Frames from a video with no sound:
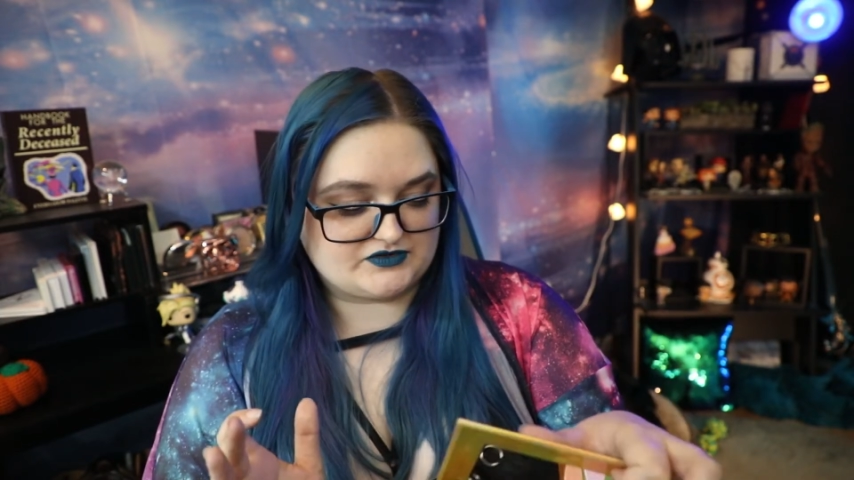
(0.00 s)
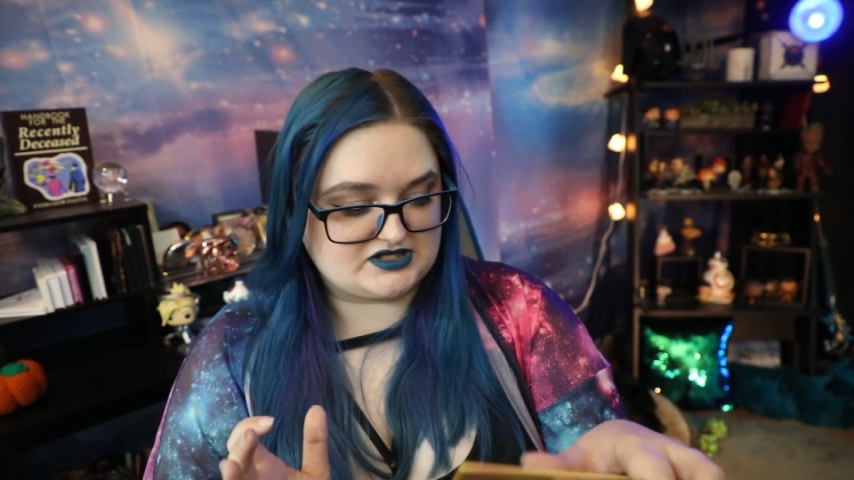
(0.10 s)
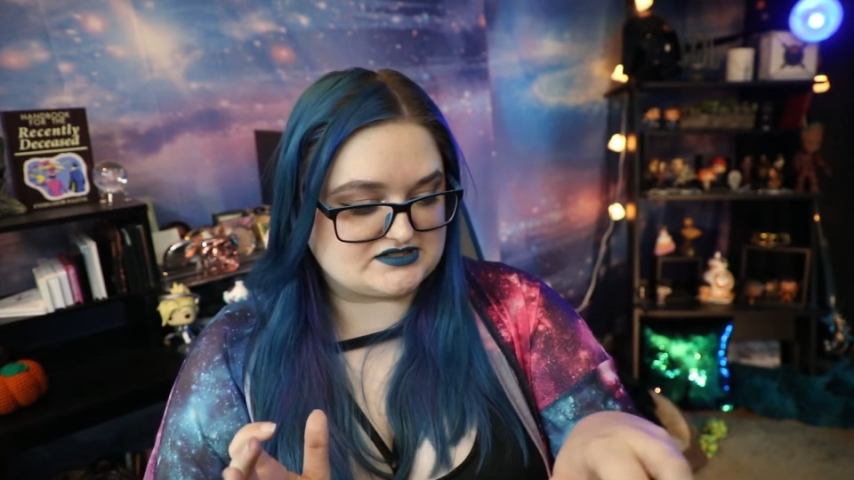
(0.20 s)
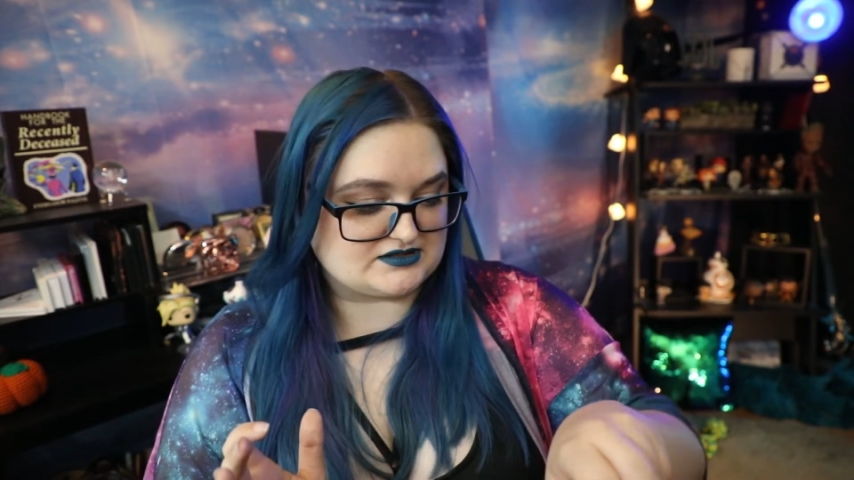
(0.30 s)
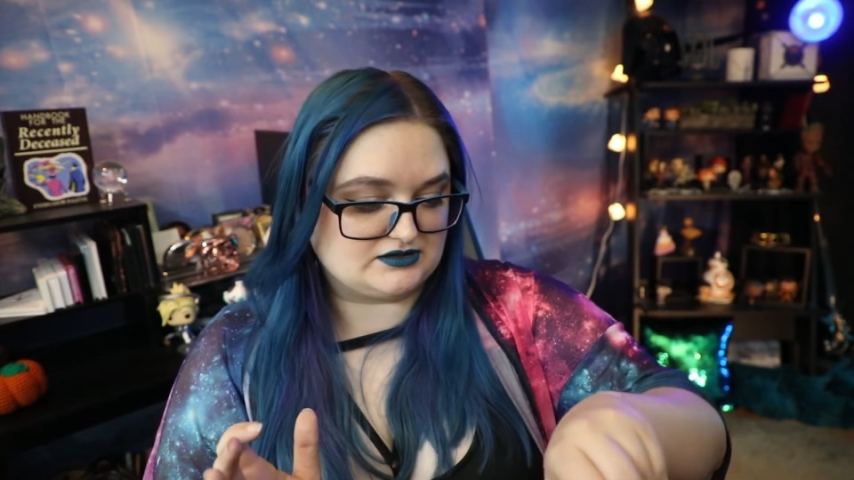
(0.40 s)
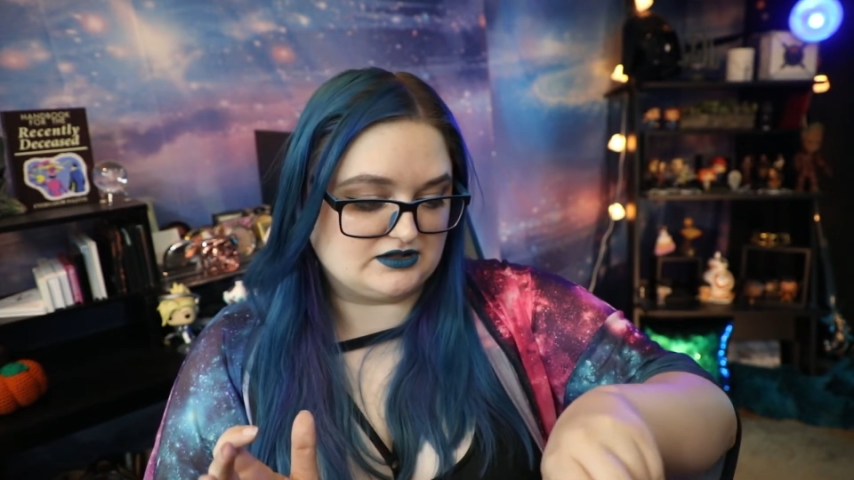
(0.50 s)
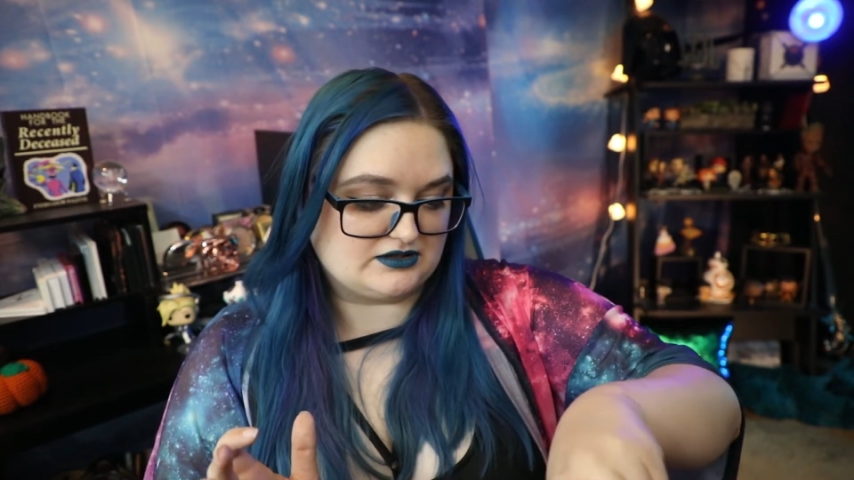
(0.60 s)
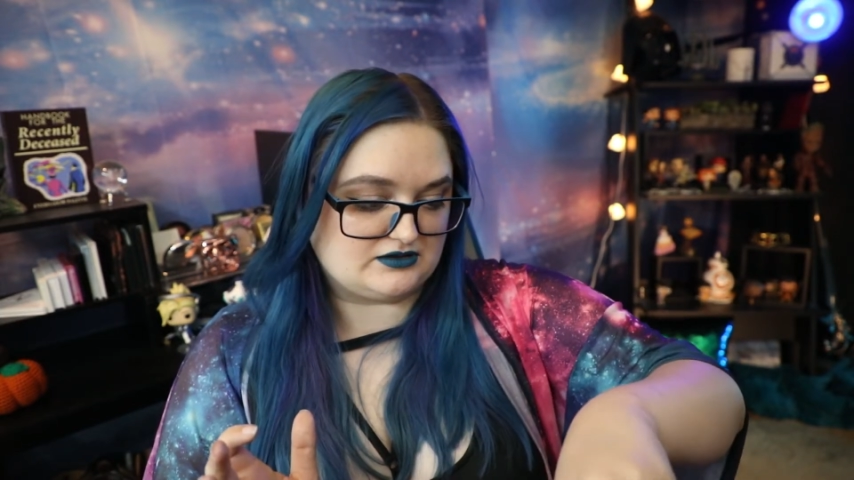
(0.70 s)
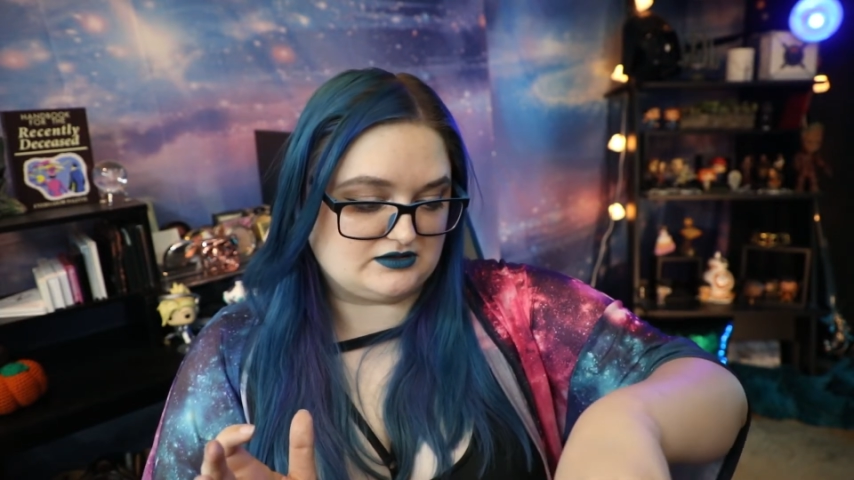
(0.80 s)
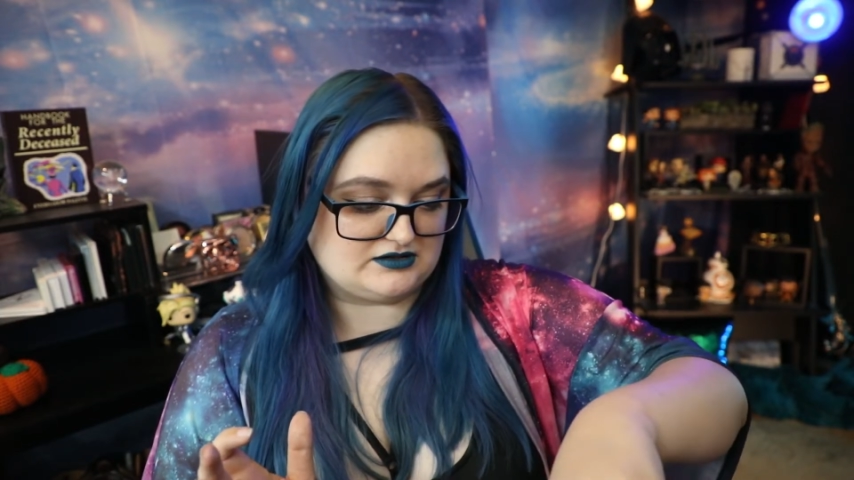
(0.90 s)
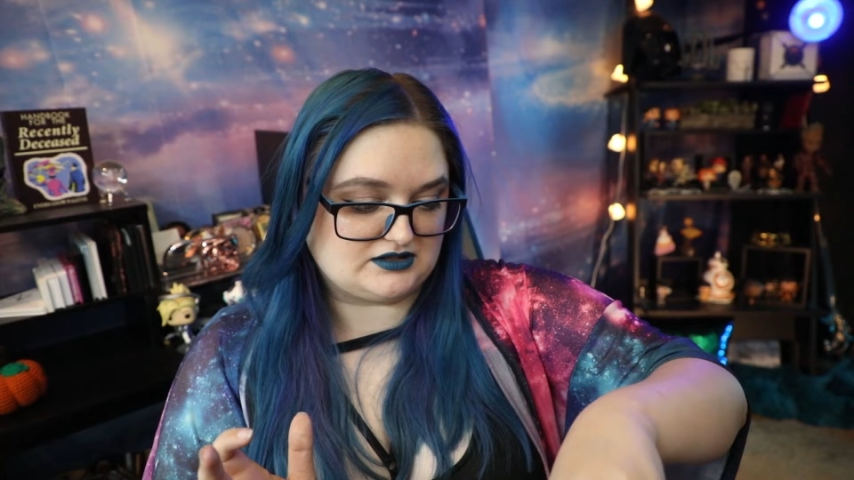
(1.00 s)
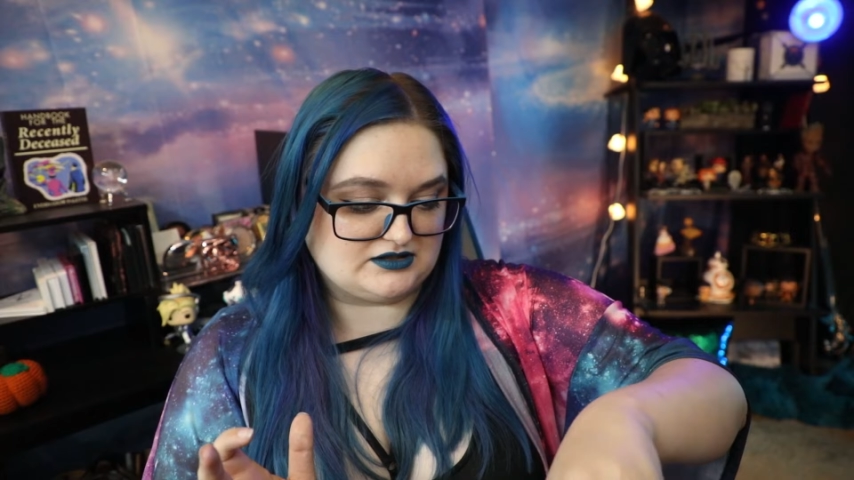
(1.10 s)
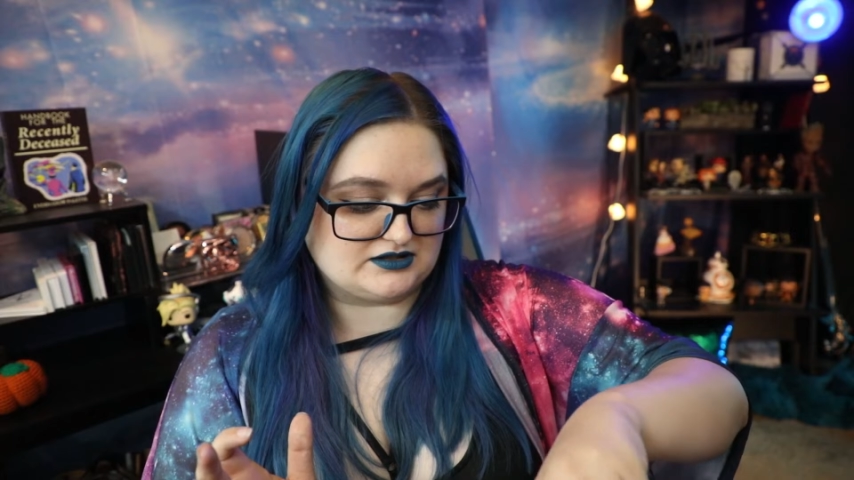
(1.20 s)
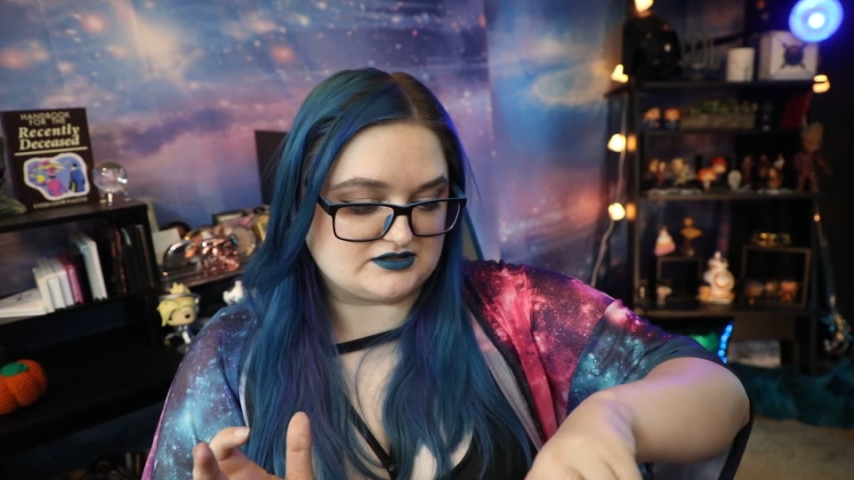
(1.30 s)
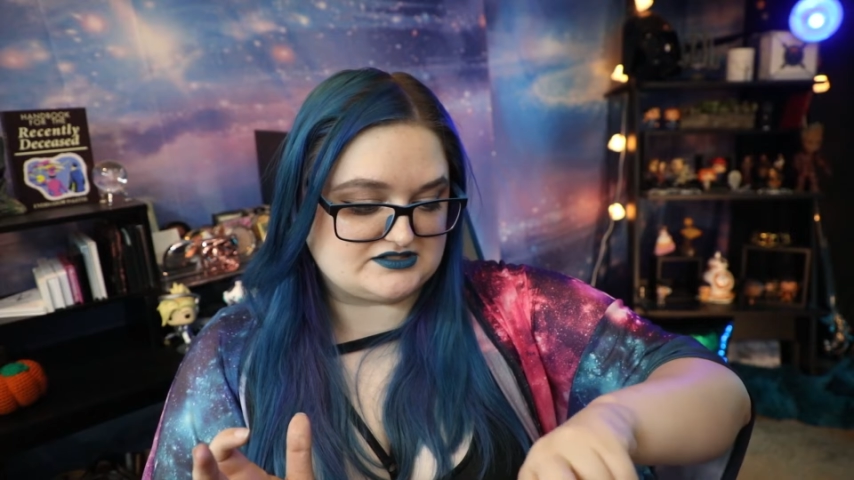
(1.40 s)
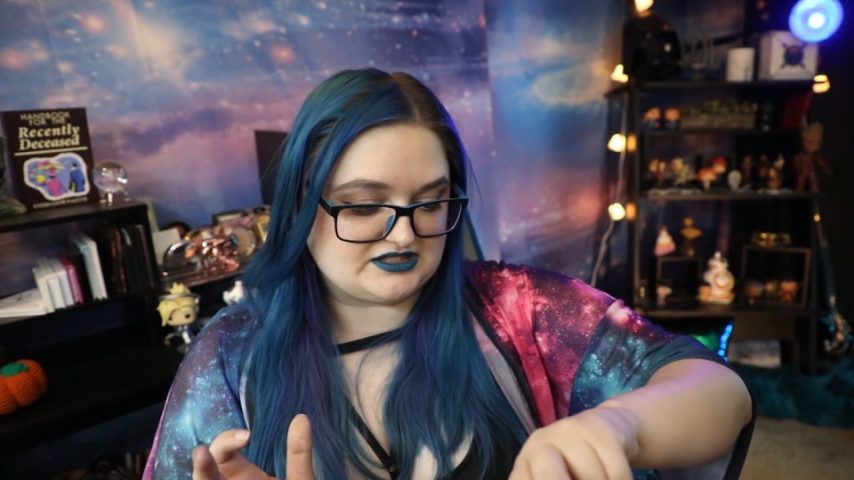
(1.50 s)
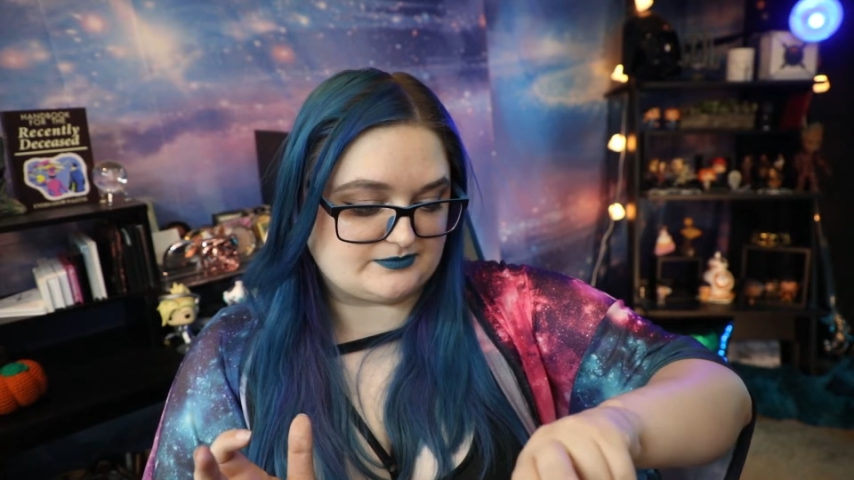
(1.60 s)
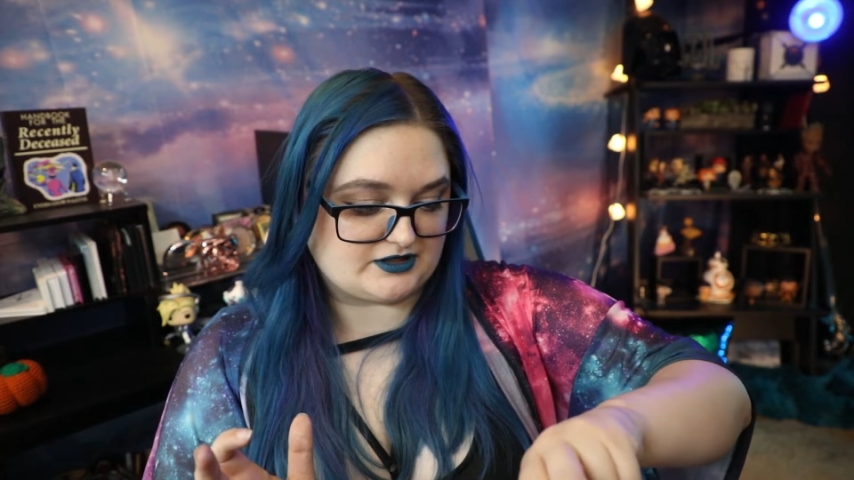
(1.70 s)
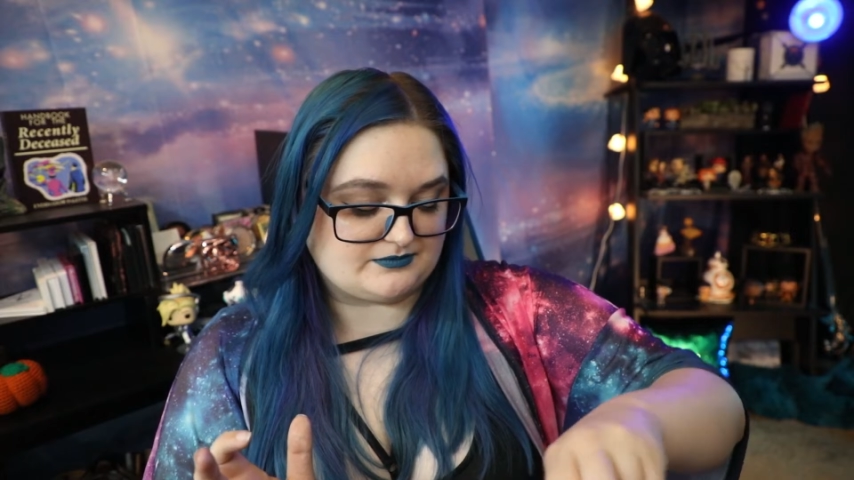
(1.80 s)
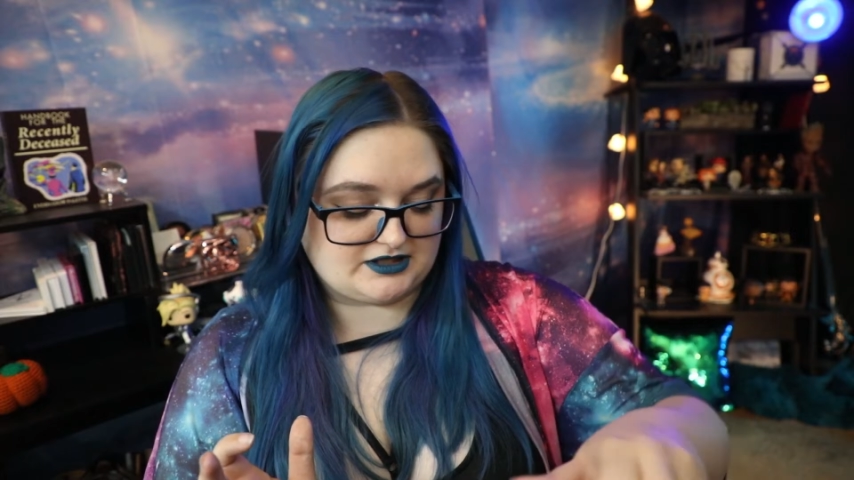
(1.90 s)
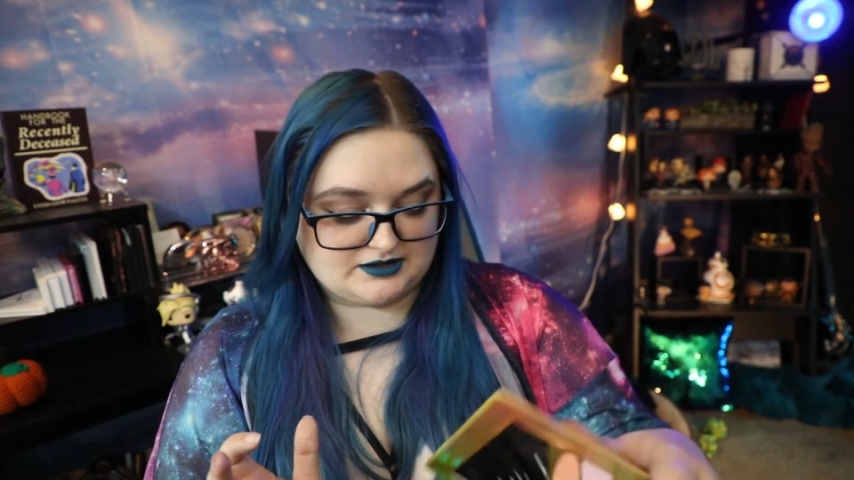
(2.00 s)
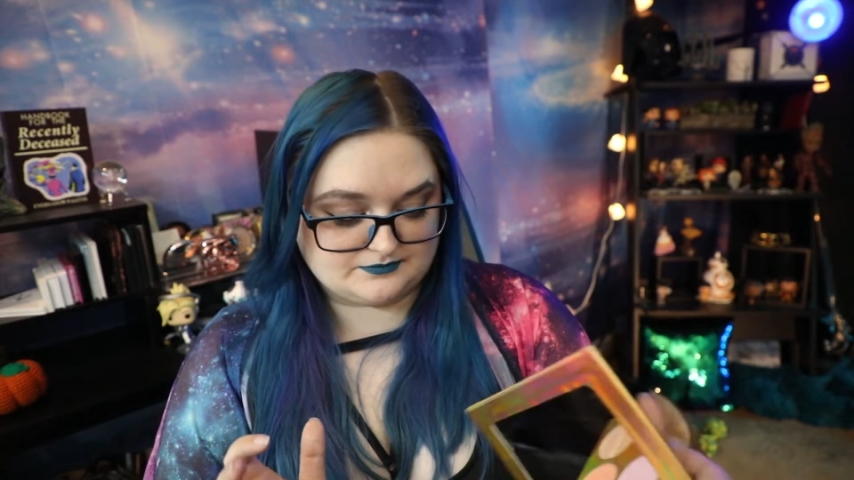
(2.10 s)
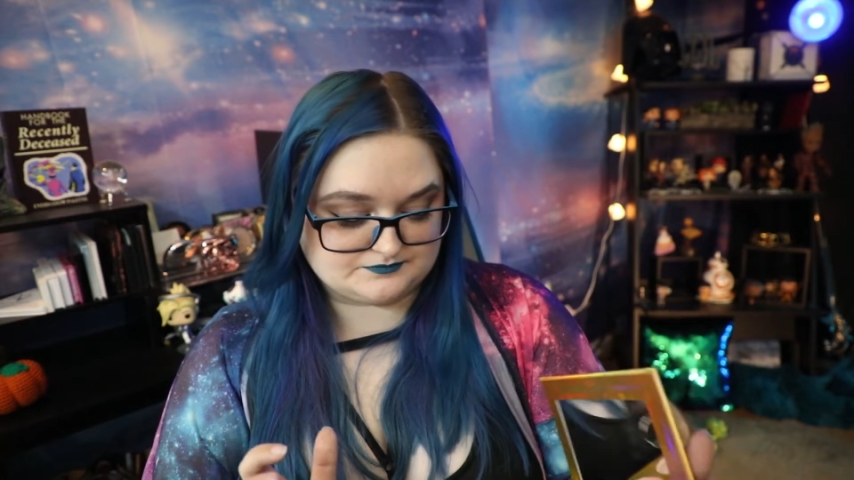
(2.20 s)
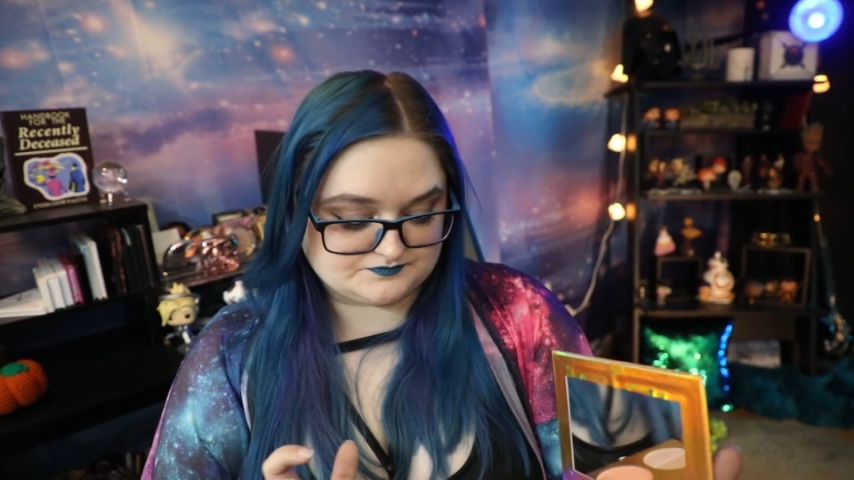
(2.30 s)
is a little deep on me.